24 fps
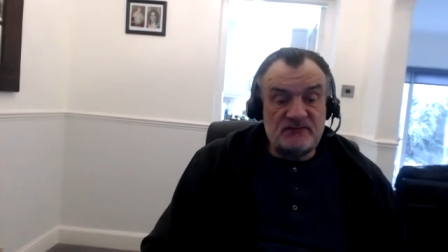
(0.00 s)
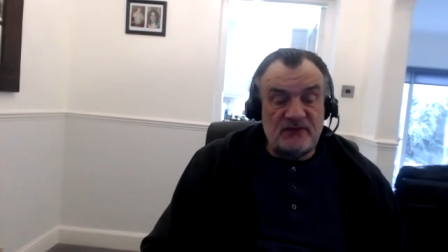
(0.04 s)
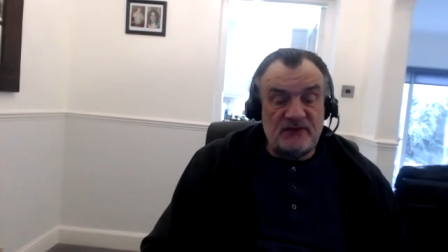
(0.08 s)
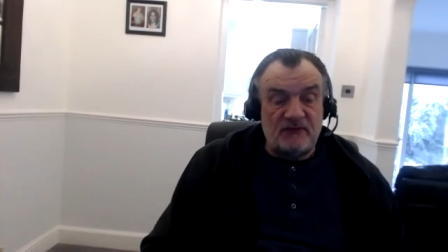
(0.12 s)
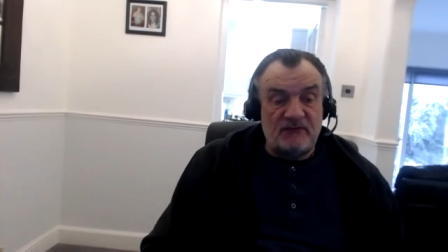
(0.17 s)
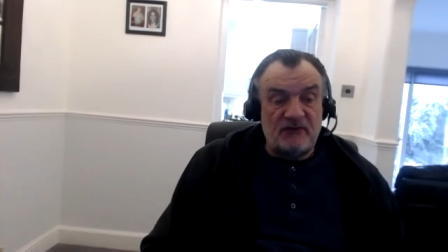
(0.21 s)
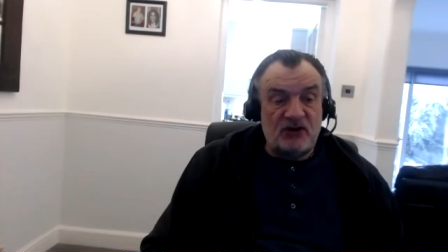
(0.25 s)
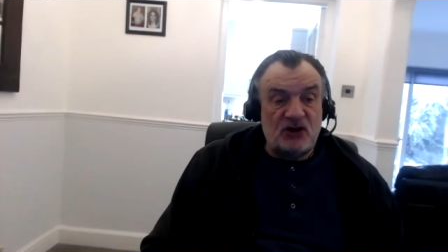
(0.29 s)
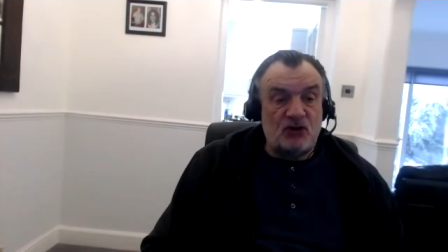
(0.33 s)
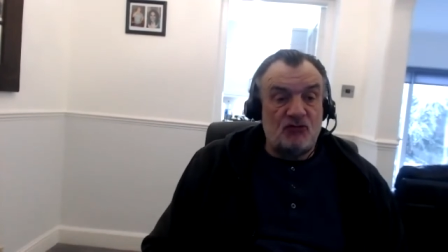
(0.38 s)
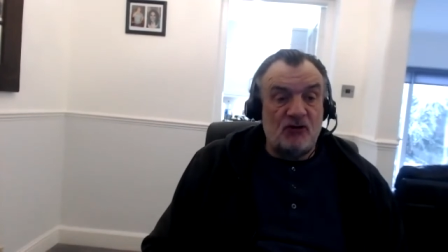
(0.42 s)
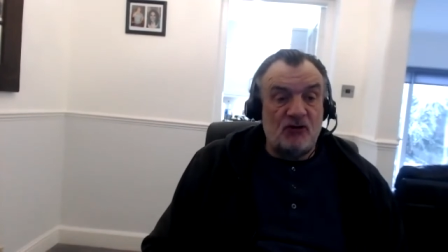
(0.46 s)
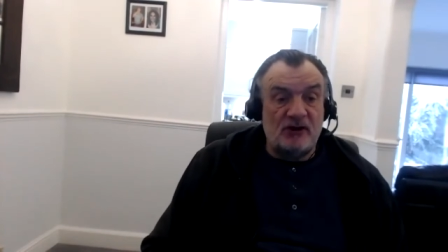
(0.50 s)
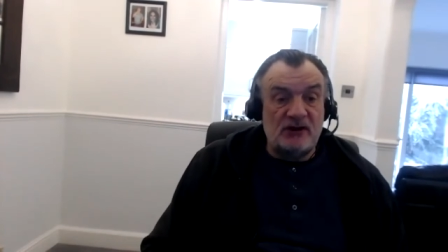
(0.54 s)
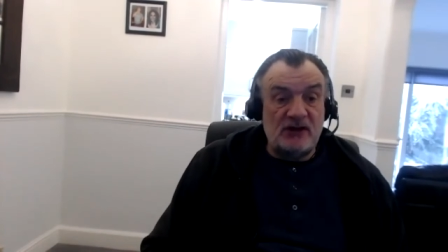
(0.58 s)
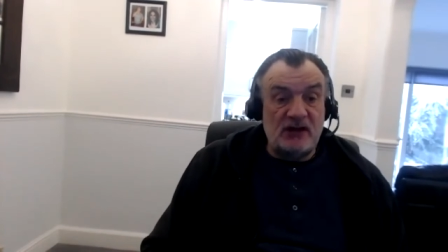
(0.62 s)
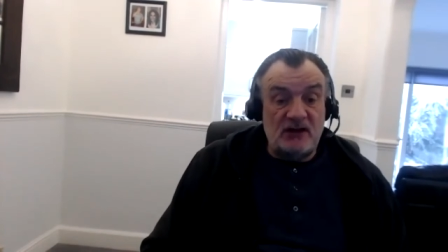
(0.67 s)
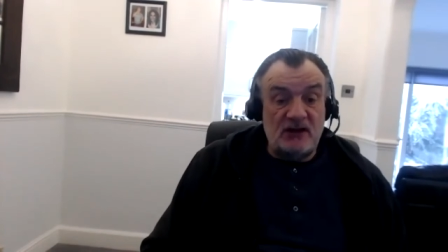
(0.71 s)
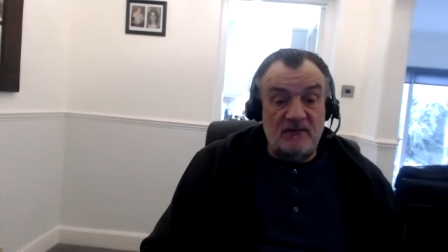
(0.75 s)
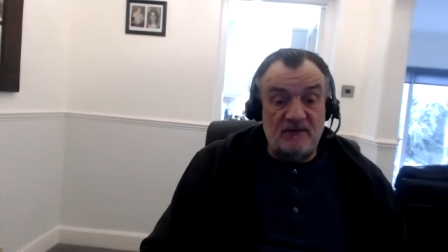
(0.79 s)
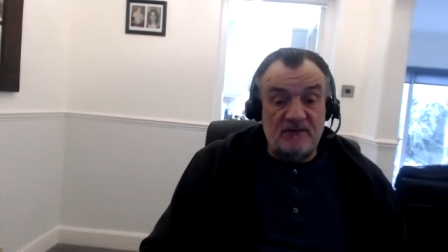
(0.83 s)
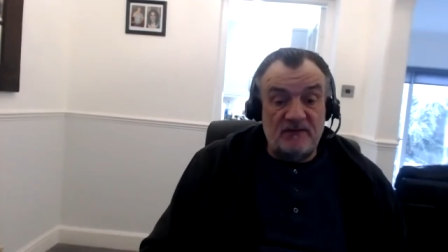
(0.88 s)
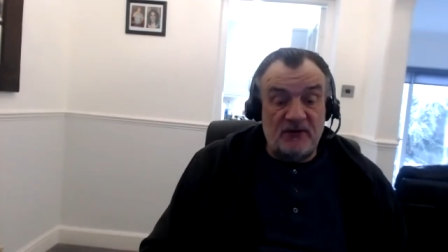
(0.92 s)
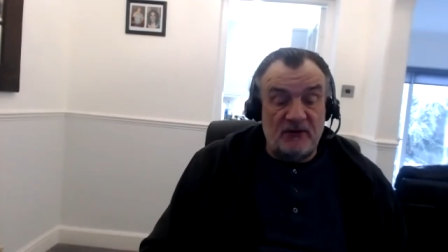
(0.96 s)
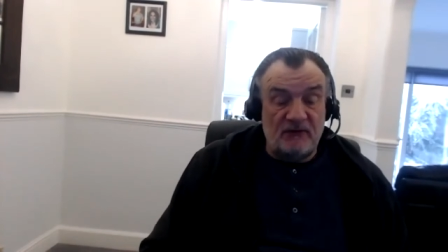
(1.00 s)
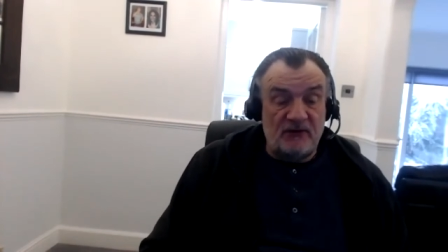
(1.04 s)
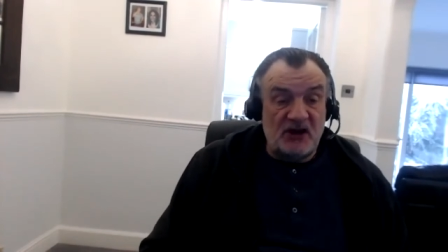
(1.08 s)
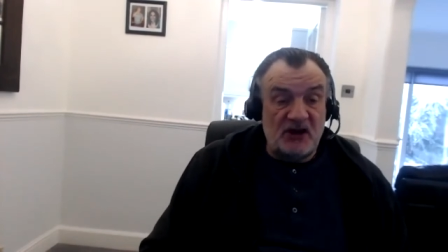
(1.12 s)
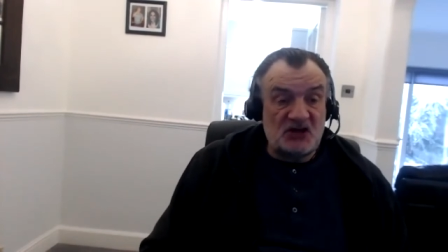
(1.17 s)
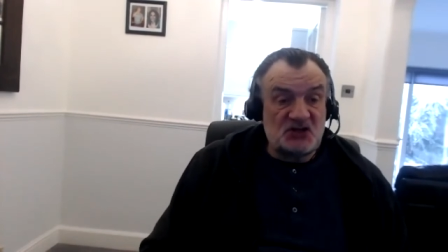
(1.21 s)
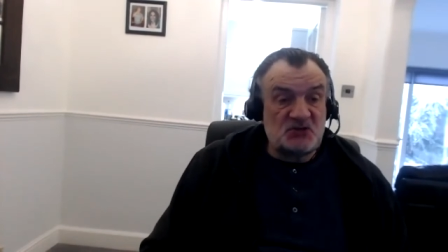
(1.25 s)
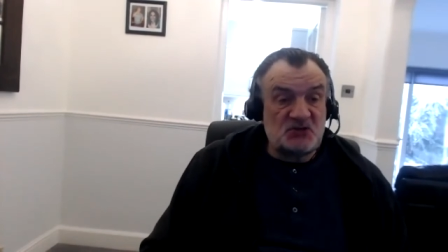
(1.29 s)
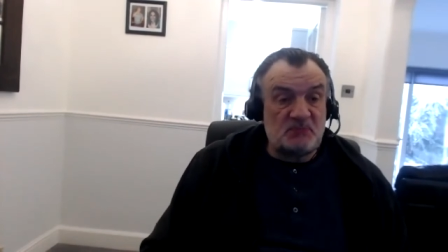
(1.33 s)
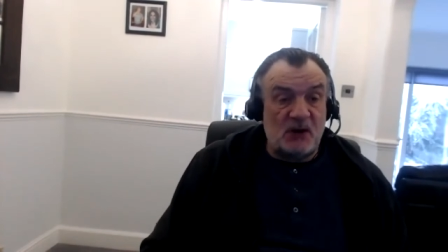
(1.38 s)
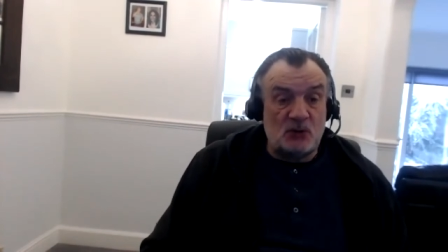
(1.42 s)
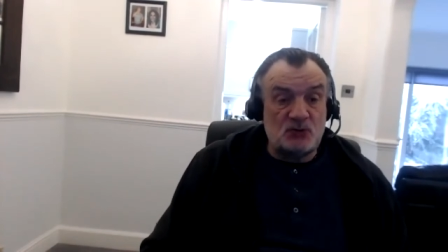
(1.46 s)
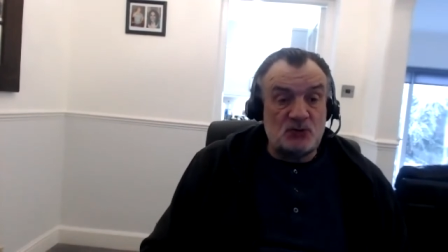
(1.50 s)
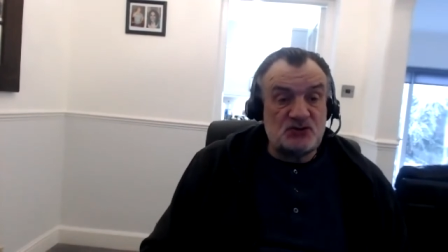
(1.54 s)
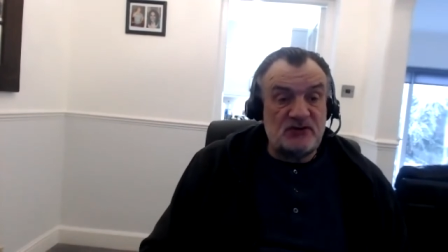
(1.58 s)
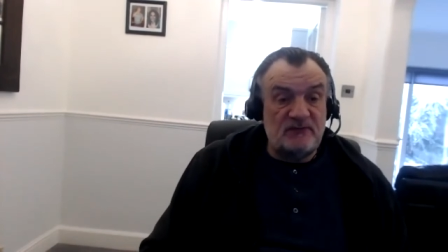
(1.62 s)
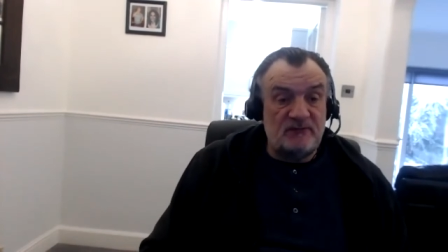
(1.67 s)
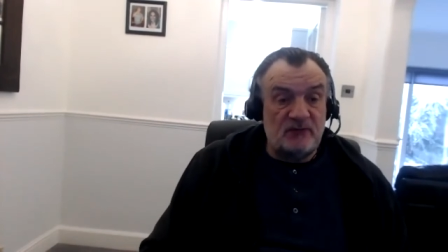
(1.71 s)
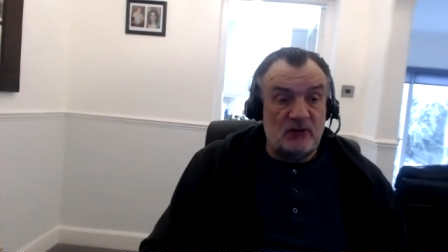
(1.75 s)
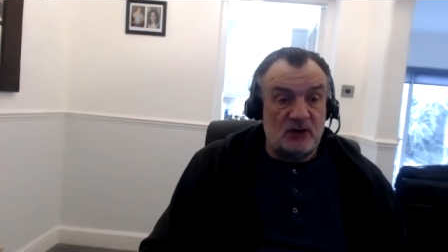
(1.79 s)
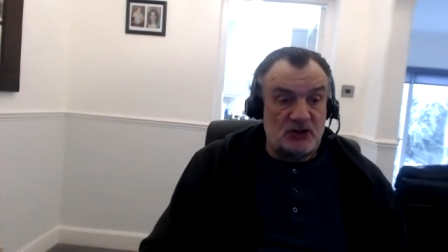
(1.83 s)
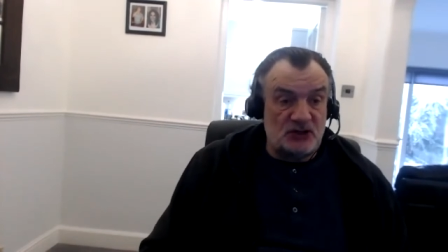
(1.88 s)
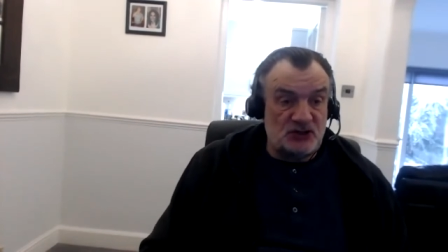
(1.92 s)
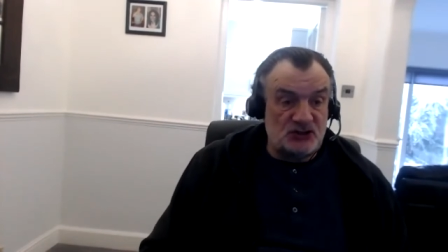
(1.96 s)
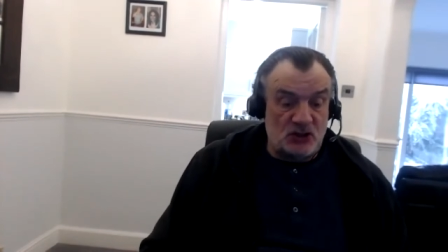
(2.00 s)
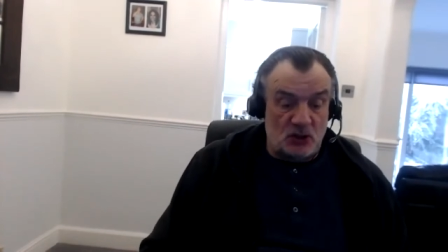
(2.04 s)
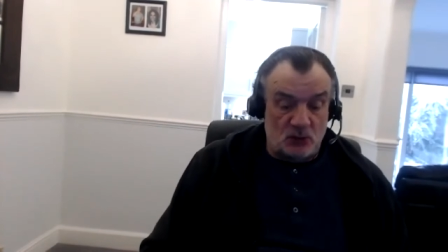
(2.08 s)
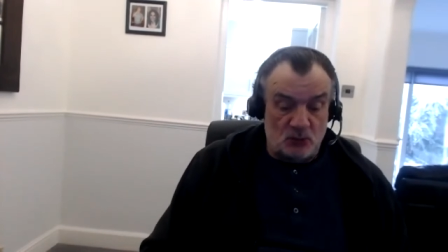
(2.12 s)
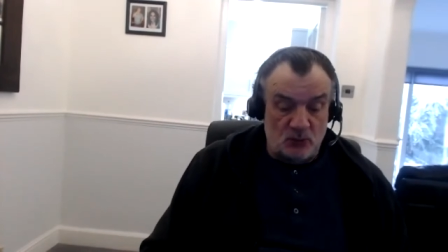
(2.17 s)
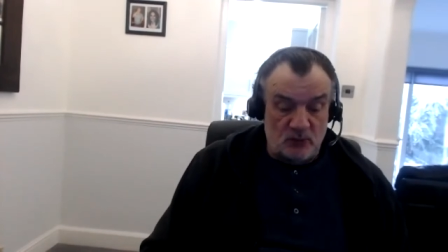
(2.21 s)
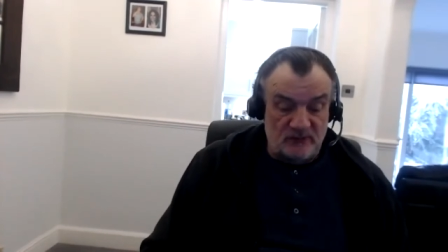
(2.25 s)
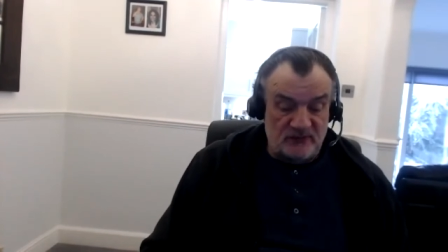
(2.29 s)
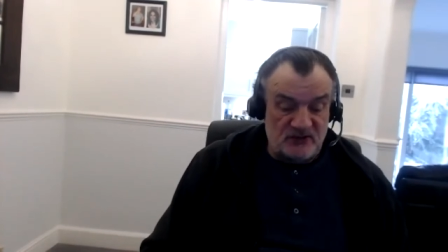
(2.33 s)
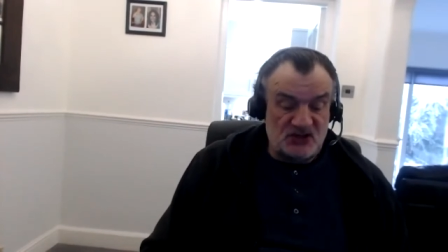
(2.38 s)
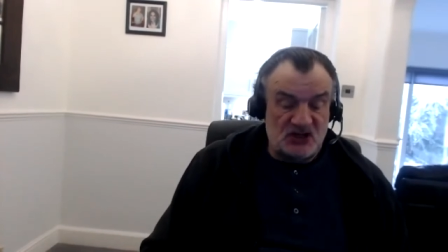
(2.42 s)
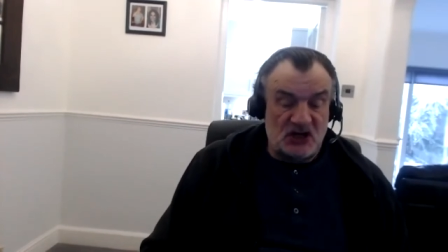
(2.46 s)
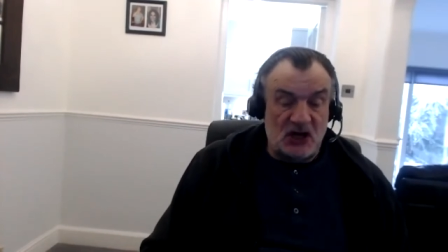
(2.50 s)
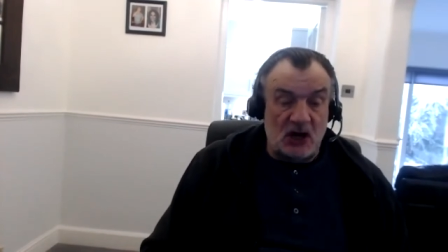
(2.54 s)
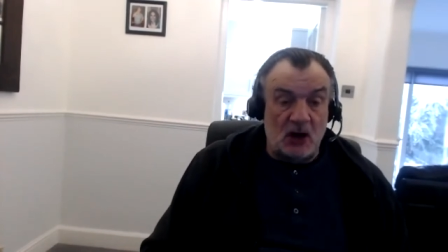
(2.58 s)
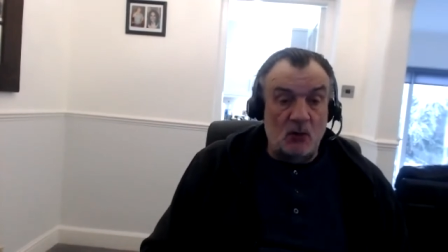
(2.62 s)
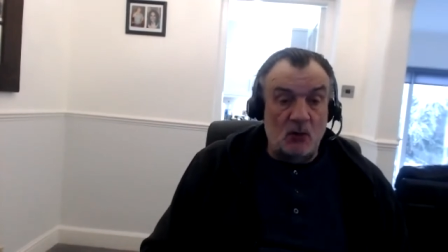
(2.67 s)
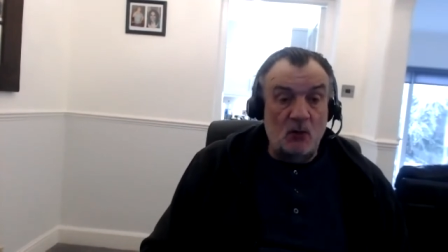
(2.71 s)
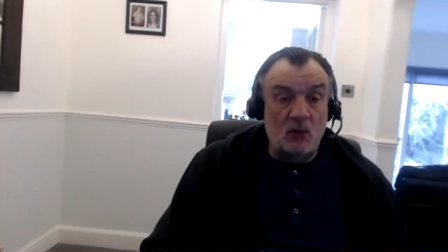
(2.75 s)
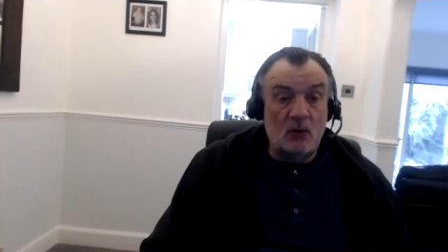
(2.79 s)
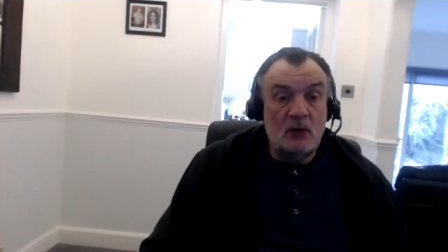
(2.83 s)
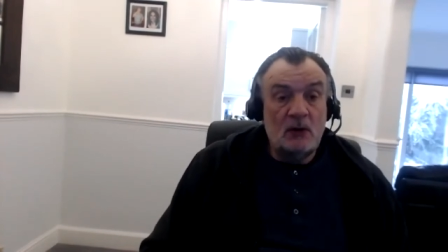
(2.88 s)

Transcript: Very creative, very explosive, like he showed with his goal.